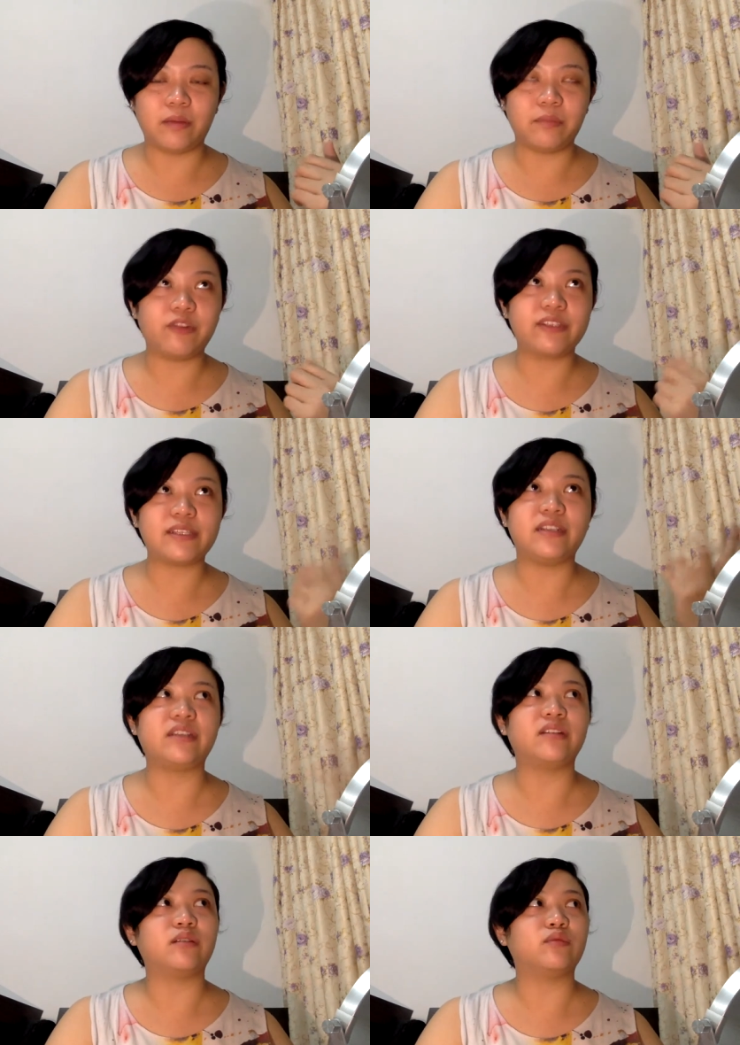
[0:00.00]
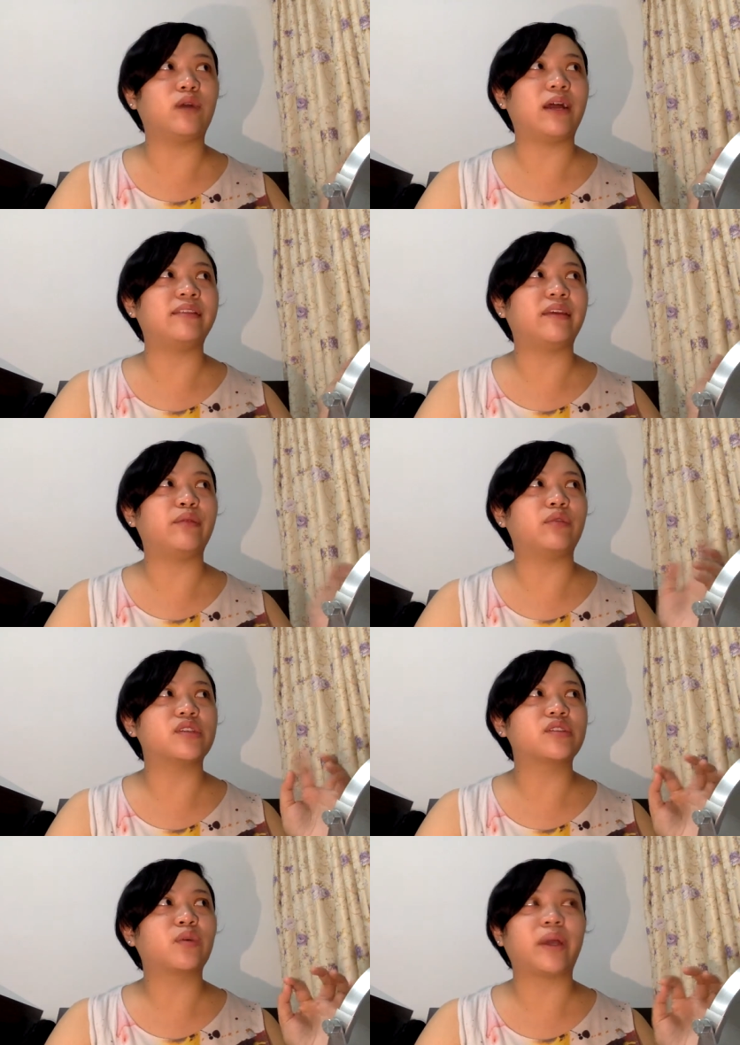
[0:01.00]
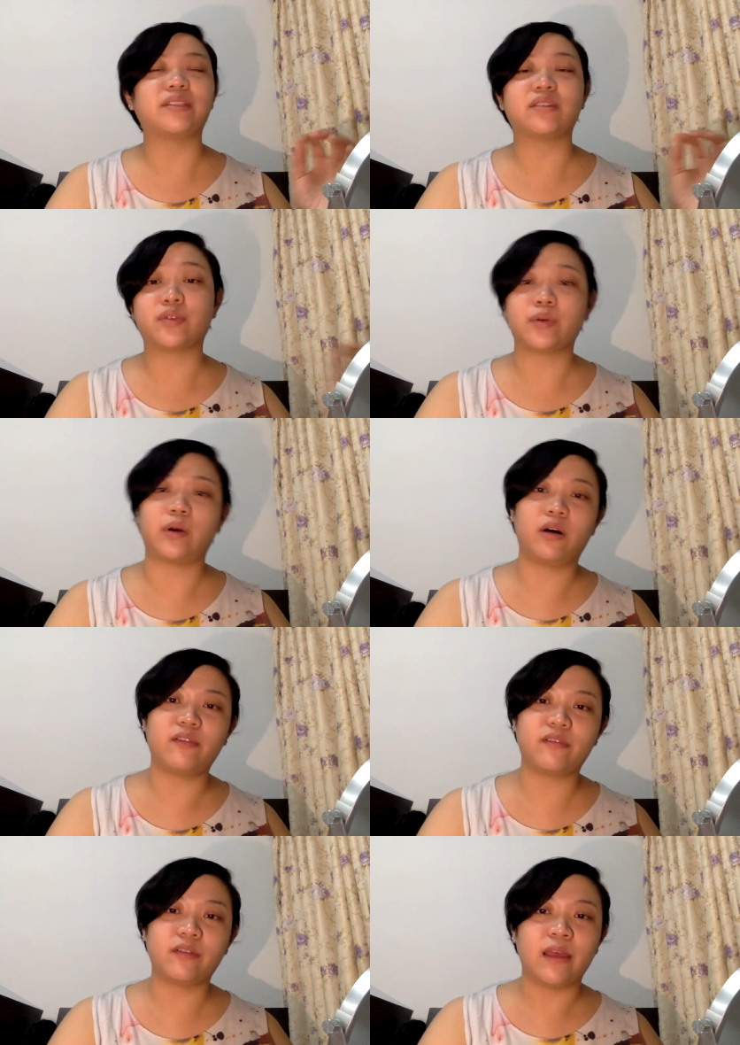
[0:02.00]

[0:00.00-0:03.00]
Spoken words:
previously did one that was quite strong.